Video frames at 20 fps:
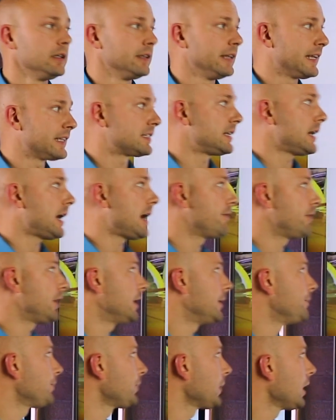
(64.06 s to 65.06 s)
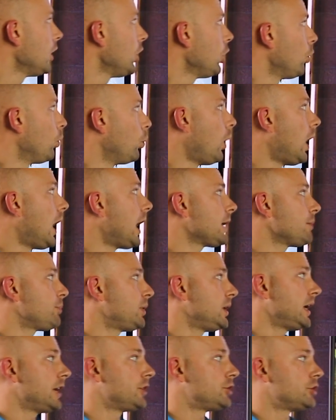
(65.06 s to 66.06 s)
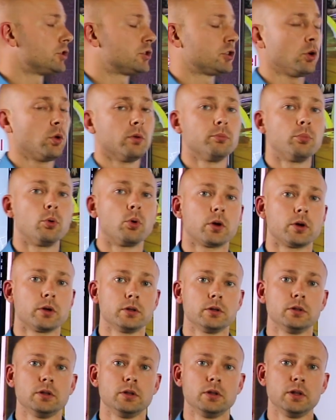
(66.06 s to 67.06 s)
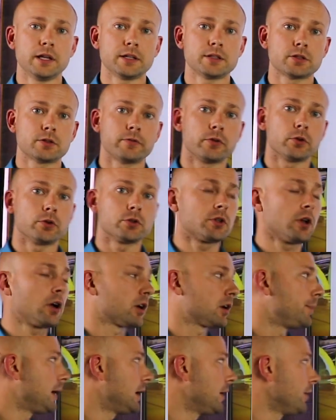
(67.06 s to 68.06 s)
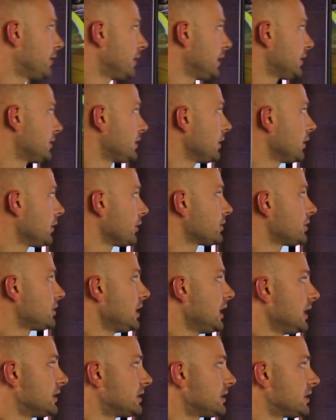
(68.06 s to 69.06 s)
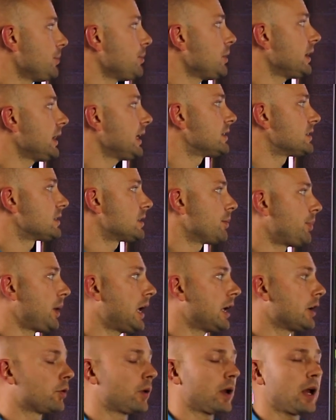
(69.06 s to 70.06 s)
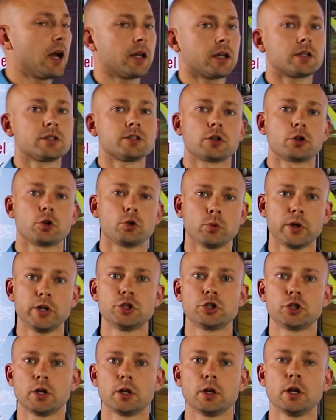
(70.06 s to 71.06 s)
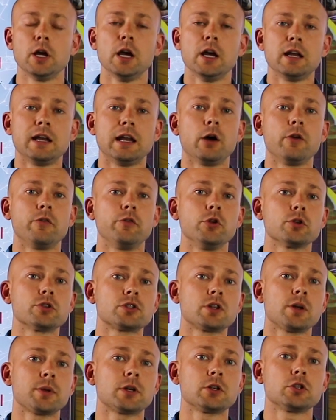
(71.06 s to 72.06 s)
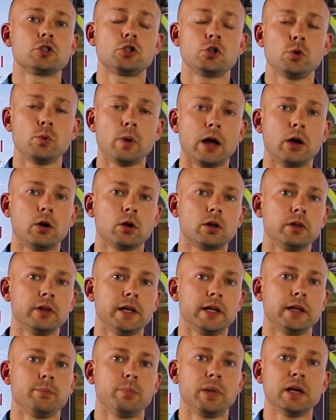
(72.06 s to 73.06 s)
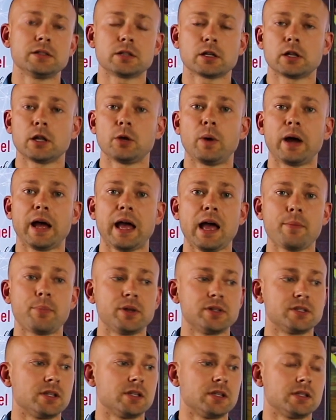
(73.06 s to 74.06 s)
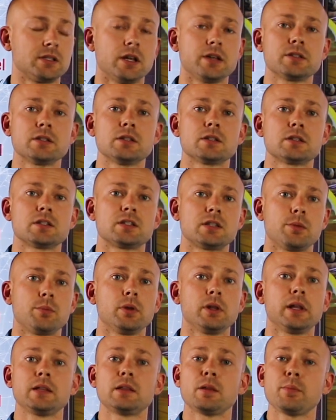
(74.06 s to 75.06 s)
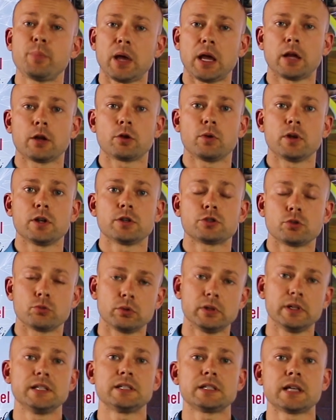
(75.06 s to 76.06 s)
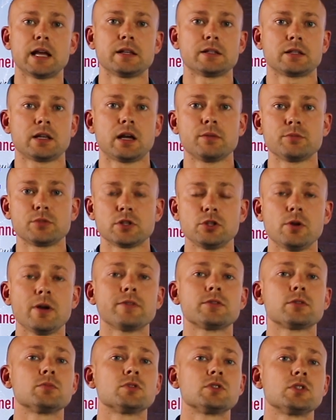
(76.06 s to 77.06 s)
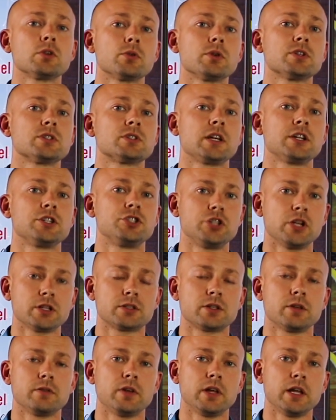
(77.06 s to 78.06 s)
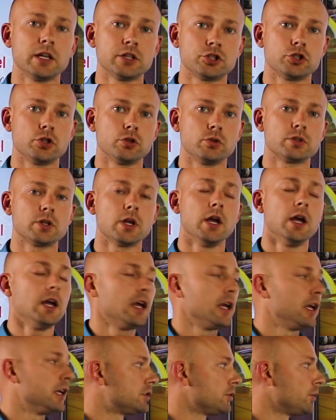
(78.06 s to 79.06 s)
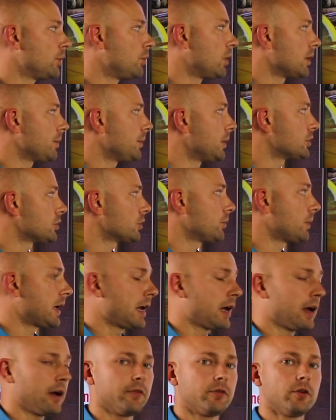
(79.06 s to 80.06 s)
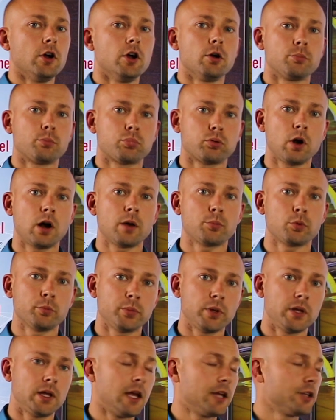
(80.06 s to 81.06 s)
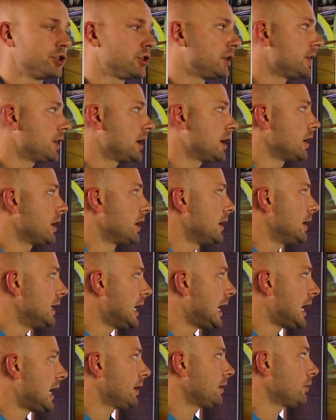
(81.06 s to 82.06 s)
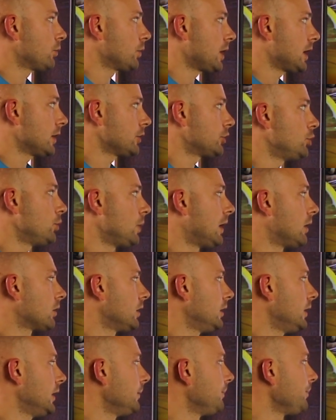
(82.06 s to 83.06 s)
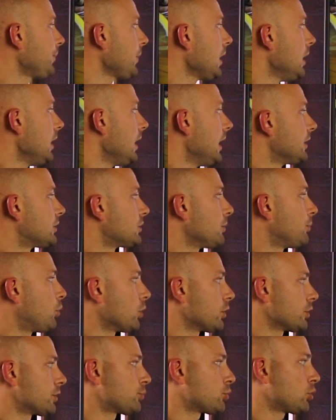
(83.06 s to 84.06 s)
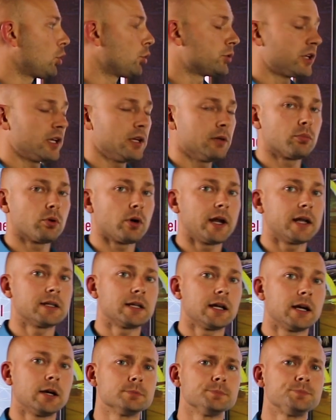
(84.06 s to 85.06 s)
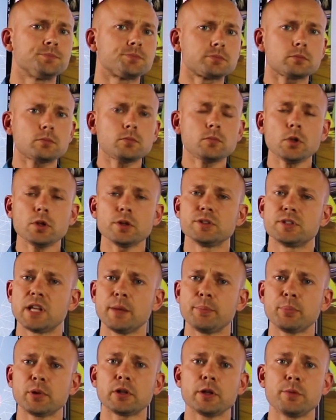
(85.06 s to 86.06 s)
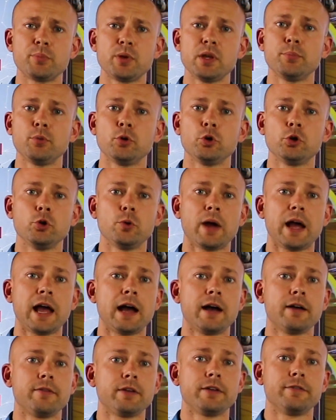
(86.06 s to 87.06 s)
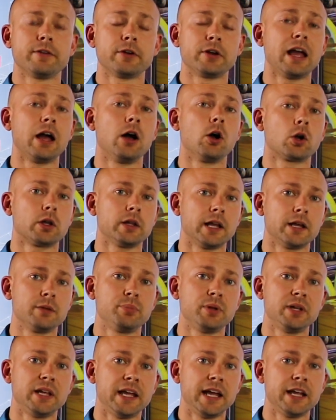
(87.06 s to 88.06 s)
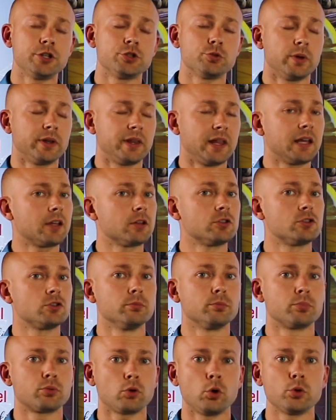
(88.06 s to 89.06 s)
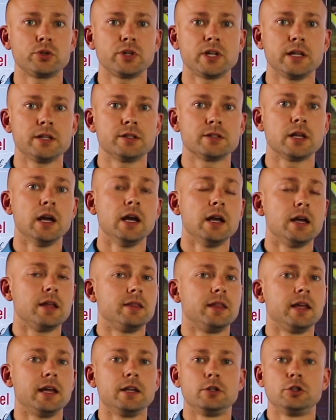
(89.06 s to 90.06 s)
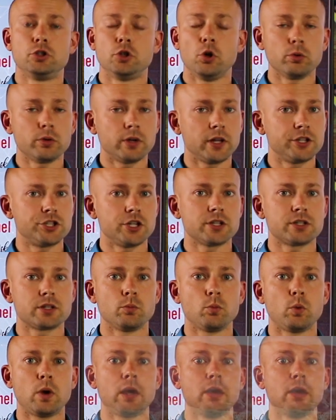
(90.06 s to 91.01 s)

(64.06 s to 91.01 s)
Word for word: Let's dive in. Why pH is so important. Let's first talk about this here. It it stimulates the pancreatic secretion. Now, if your stomach is too alkaline, basically what happens is it doesn't stimulate the pancreas to release enzymes and you have some serious digestive issues. And so we want to make sure we have proper pH in there and not we're not too alkaline. It supports protein breakdown, typically people who have a very alkaline pH, when they consume proteins, they don't digest them